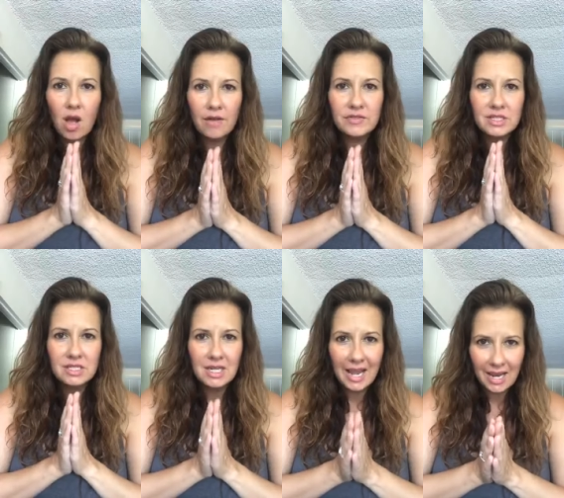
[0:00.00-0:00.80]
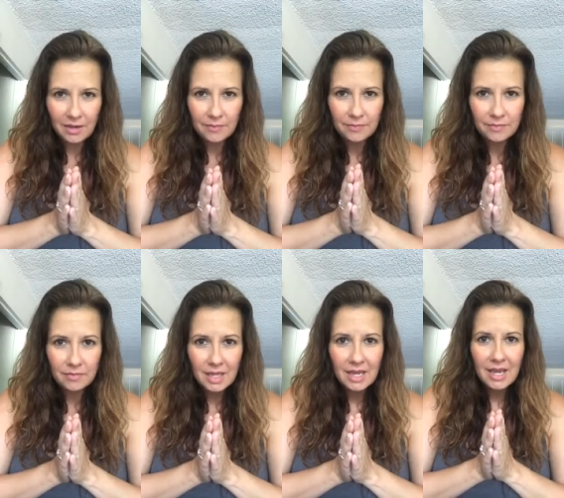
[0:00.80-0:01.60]
often today,
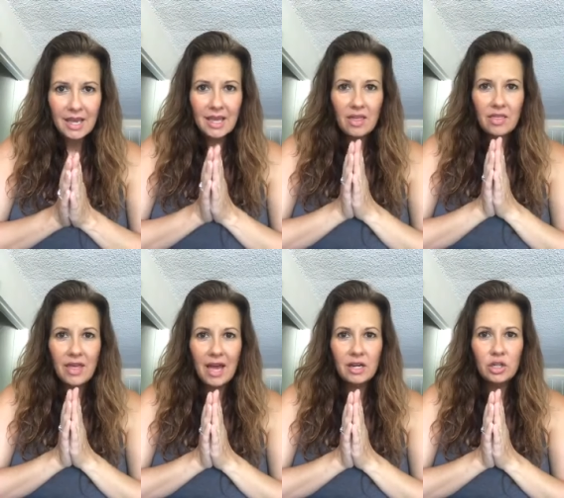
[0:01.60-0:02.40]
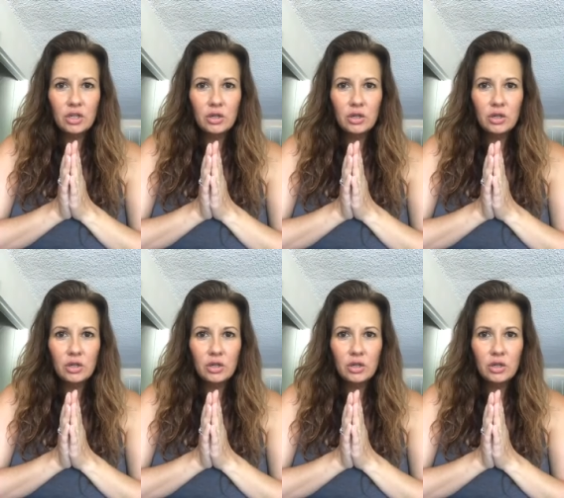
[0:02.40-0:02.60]
that